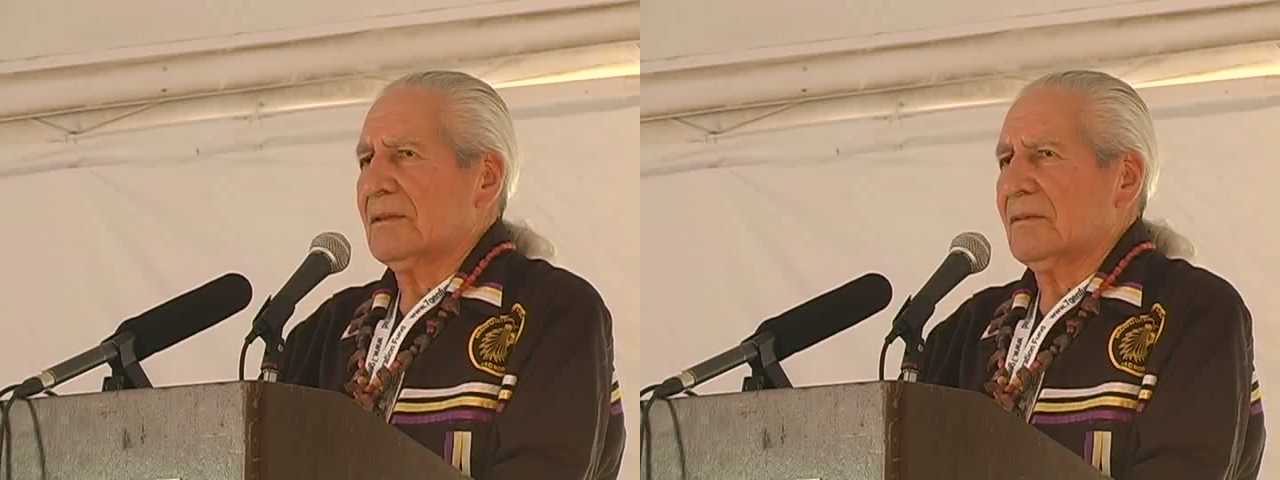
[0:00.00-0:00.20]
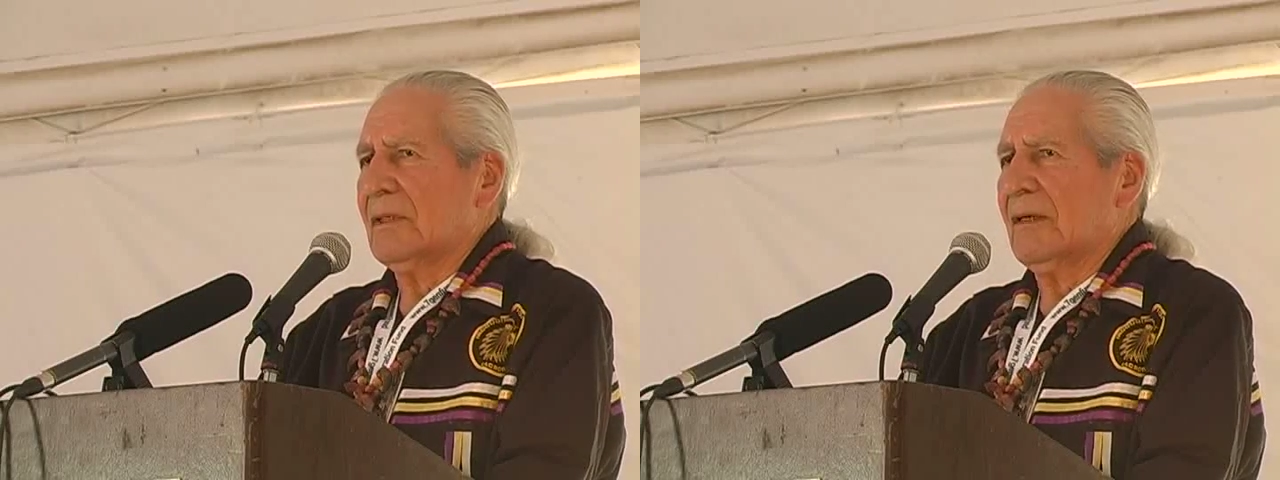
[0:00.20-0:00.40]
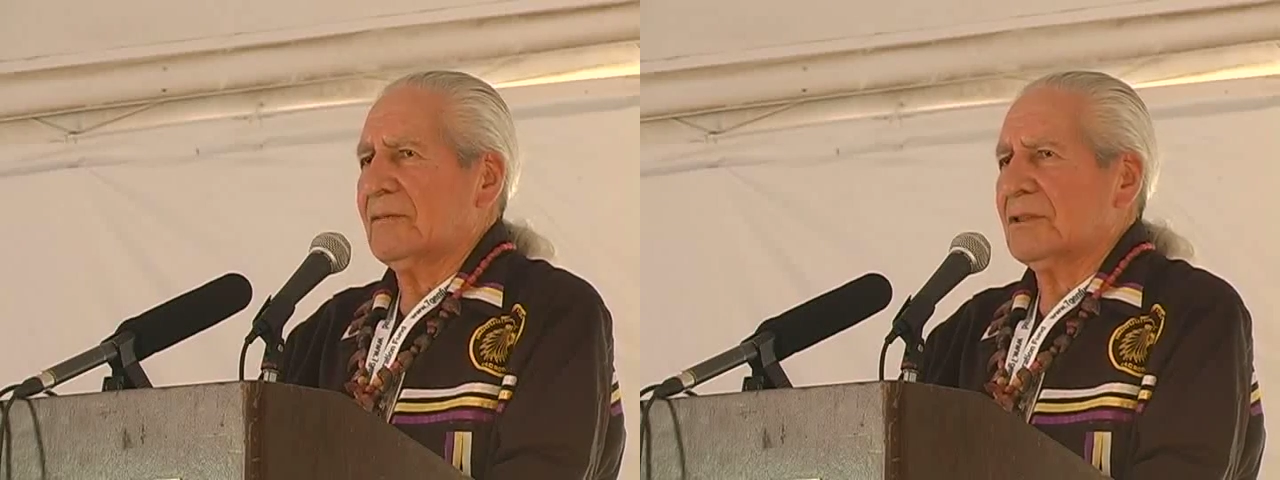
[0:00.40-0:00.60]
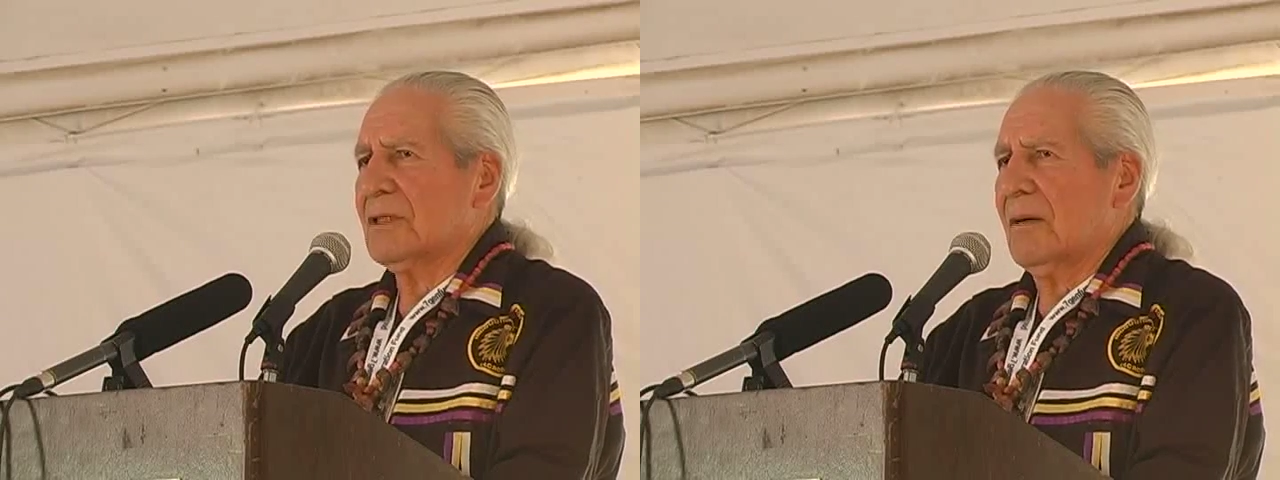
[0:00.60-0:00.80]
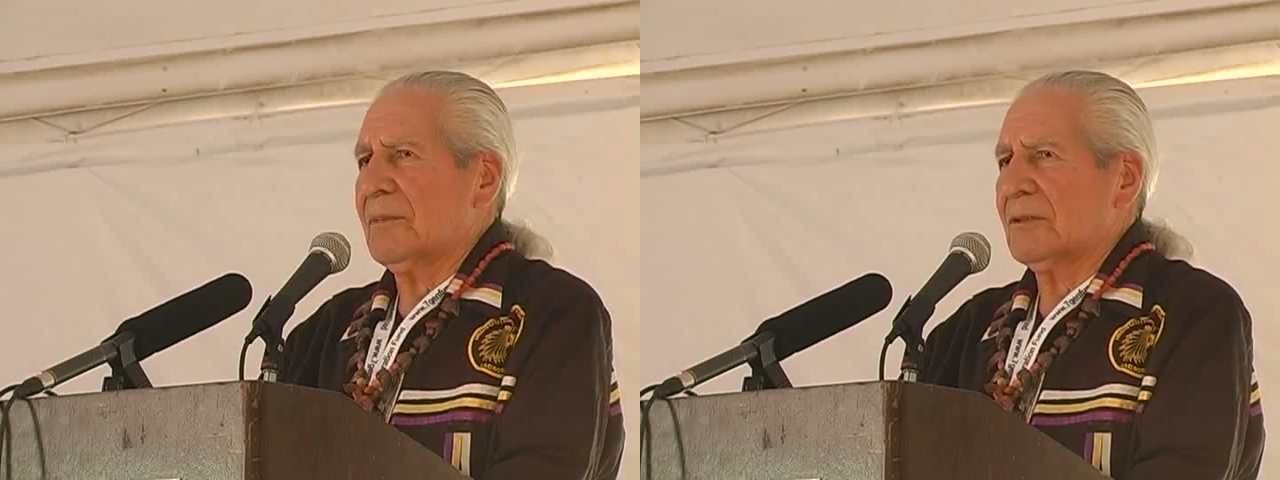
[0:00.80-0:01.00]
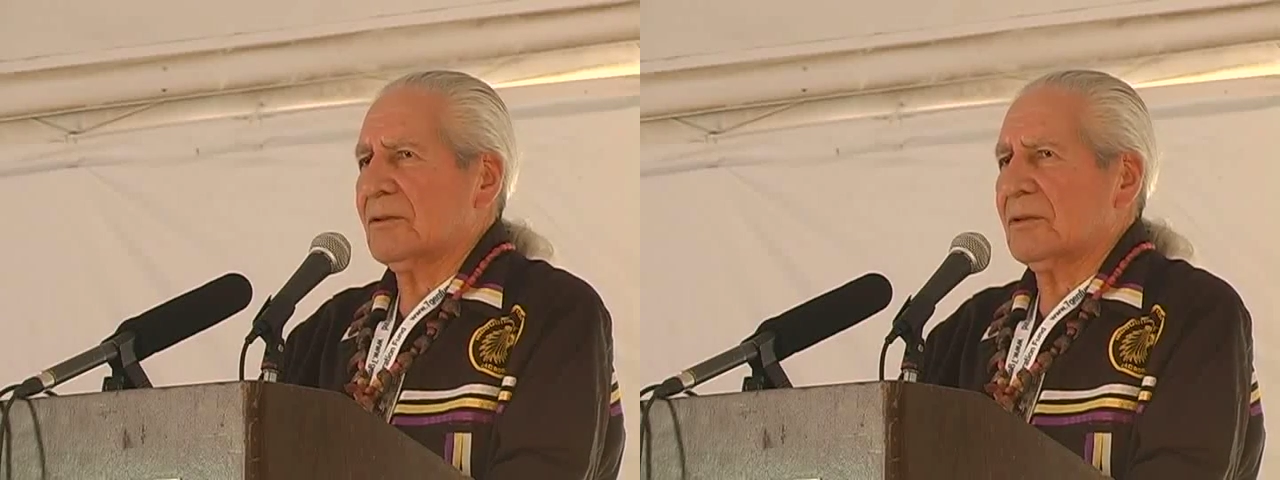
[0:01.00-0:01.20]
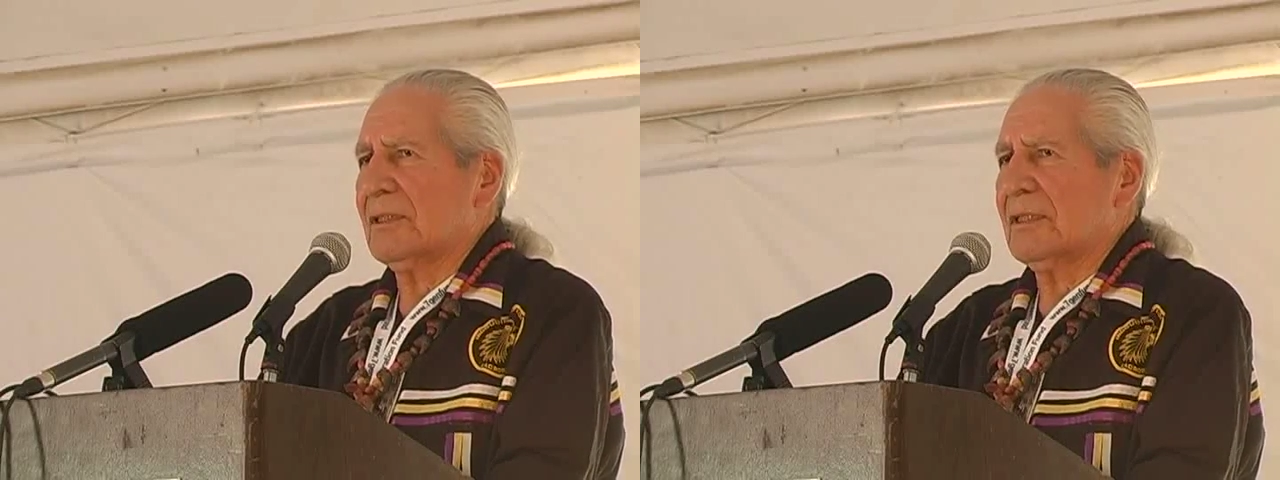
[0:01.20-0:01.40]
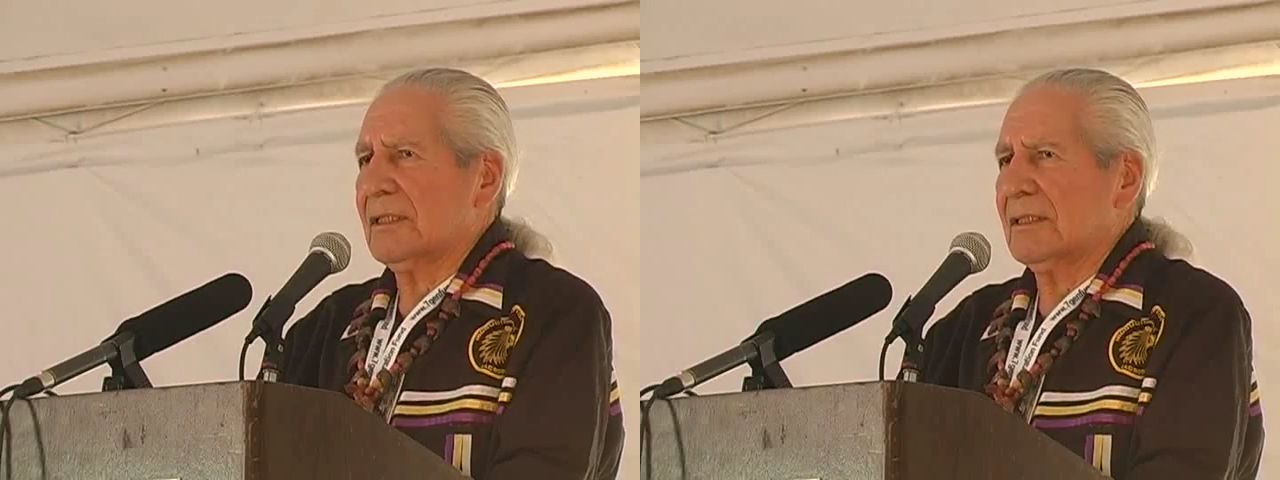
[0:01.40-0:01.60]
we have this
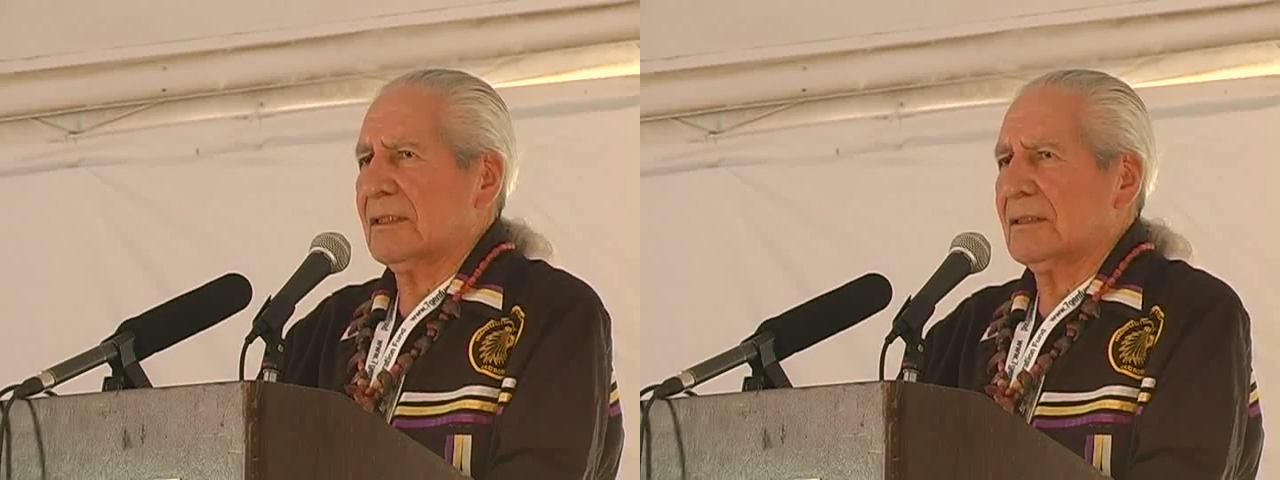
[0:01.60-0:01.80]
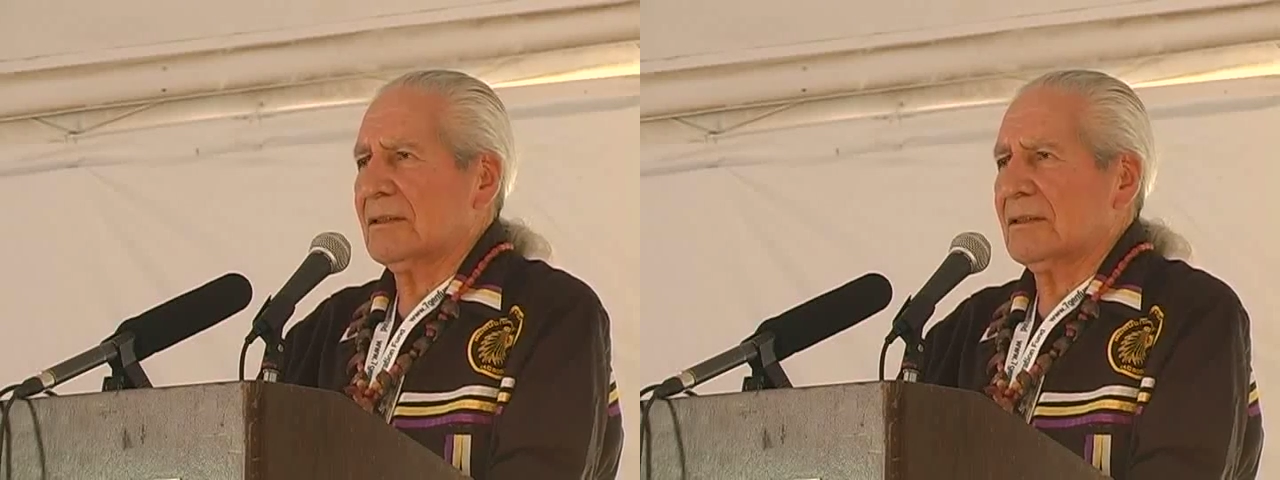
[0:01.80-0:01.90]
opportunity